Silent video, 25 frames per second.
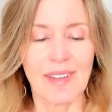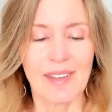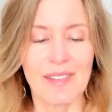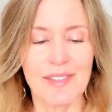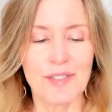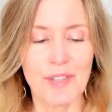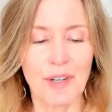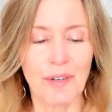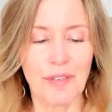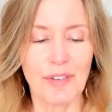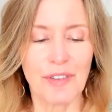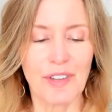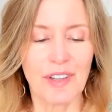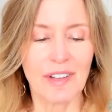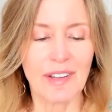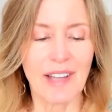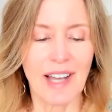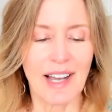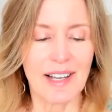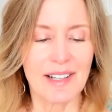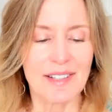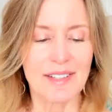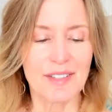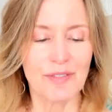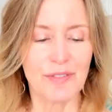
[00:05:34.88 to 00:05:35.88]
So for the
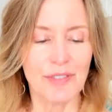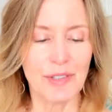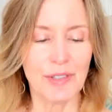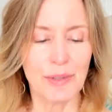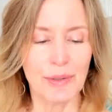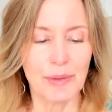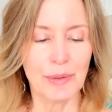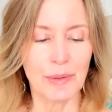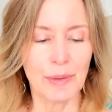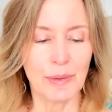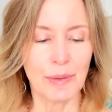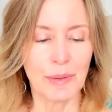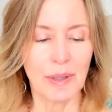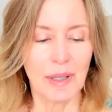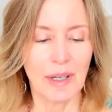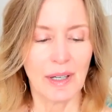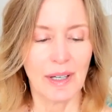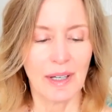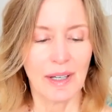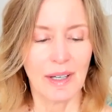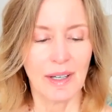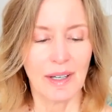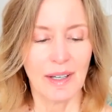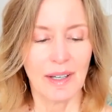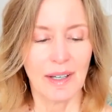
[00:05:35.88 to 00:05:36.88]
last few
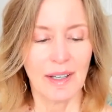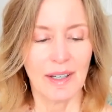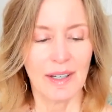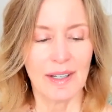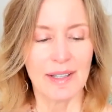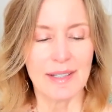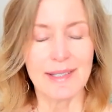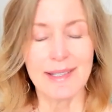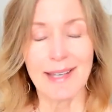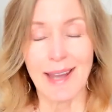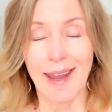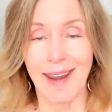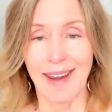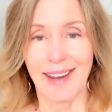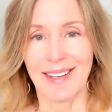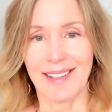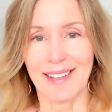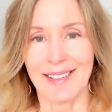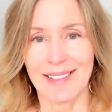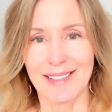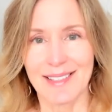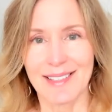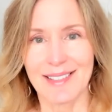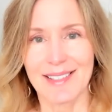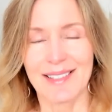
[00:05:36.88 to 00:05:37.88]

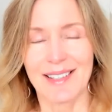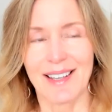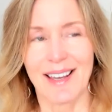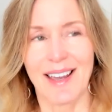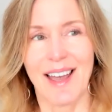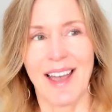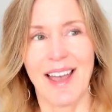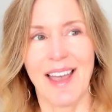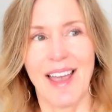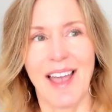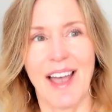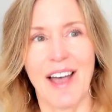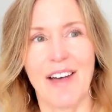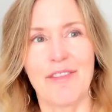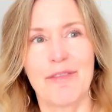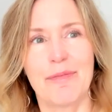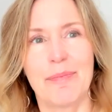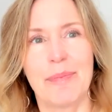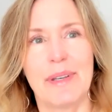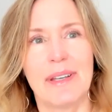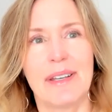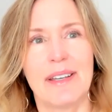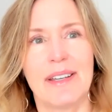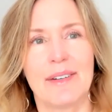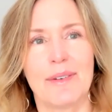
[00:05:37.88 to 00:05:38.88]
days, I have
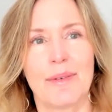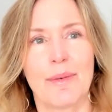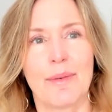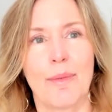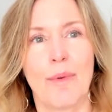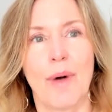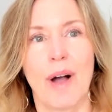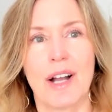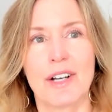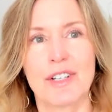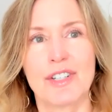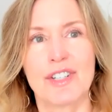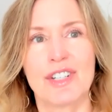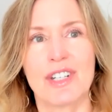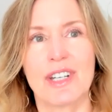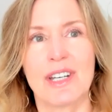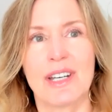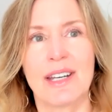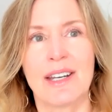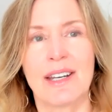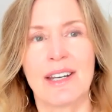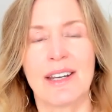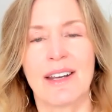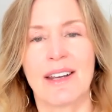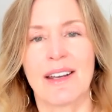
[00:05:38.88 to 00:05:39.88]
been
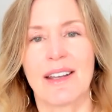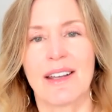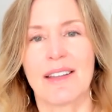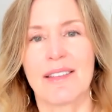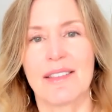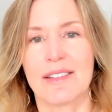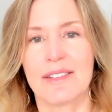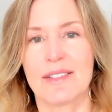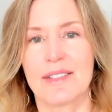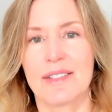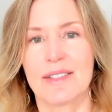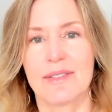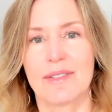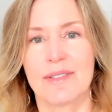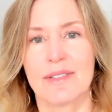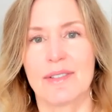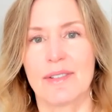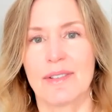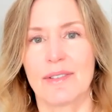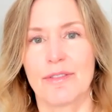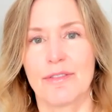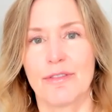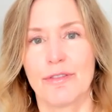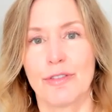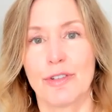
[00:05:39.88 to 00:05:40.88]
watching this
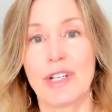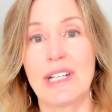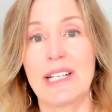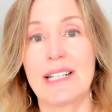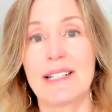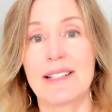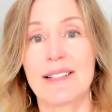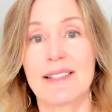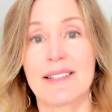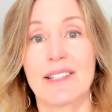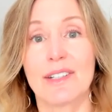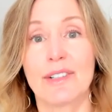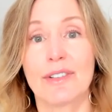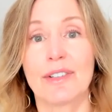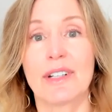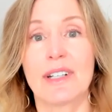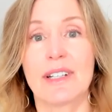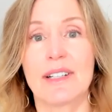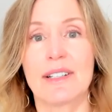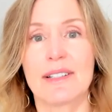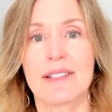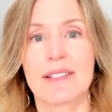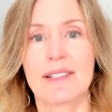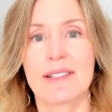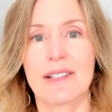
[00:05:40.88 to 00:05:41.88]
free
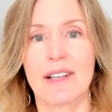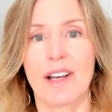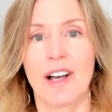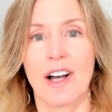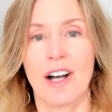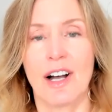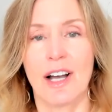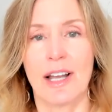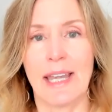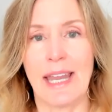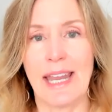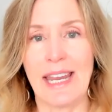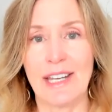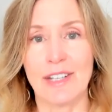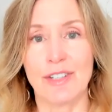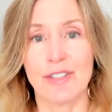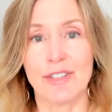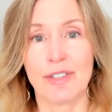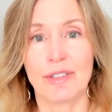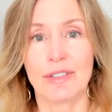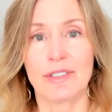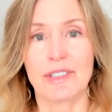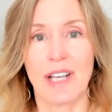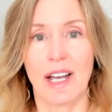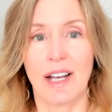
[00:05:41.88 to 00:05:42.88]
series on
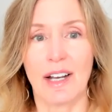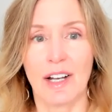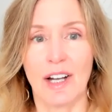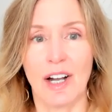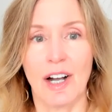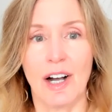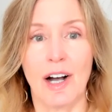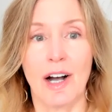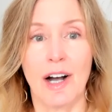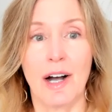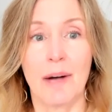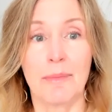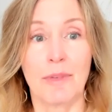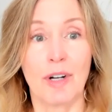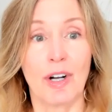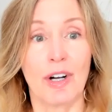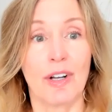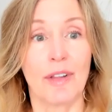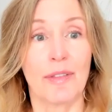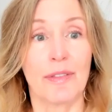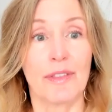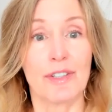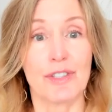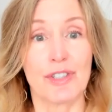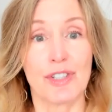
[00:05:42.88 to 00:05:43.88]
angel.com
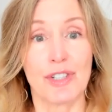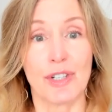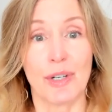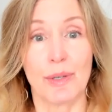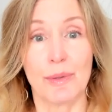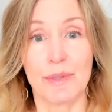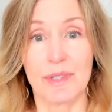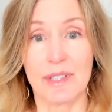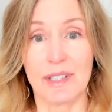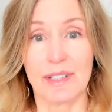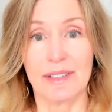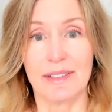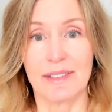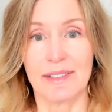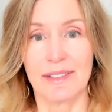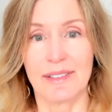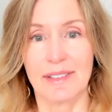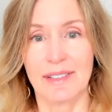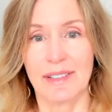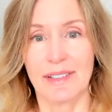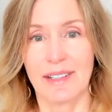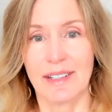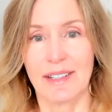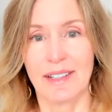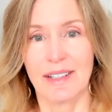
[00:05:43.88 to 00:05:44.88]
called The Chosen.
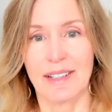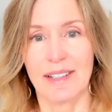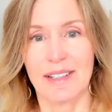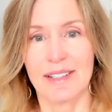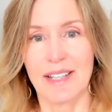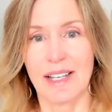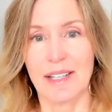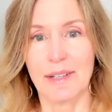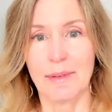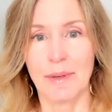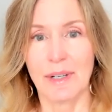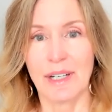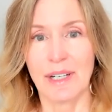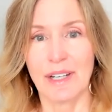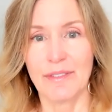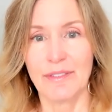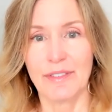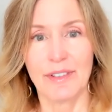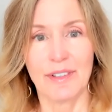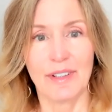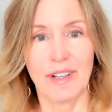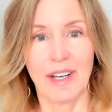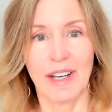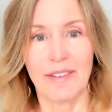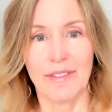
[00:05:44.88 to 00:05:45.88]
Has anyone
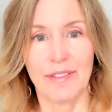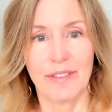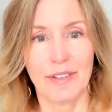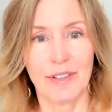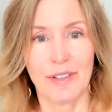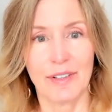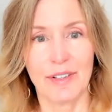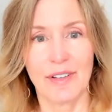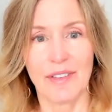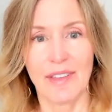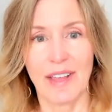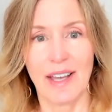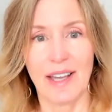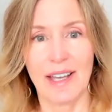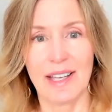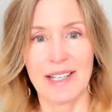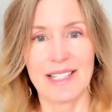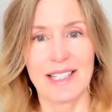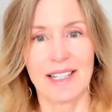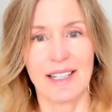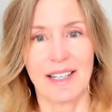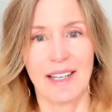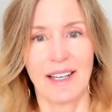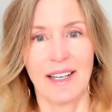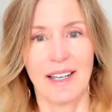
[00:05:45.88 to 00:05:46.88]
ever have heard of that?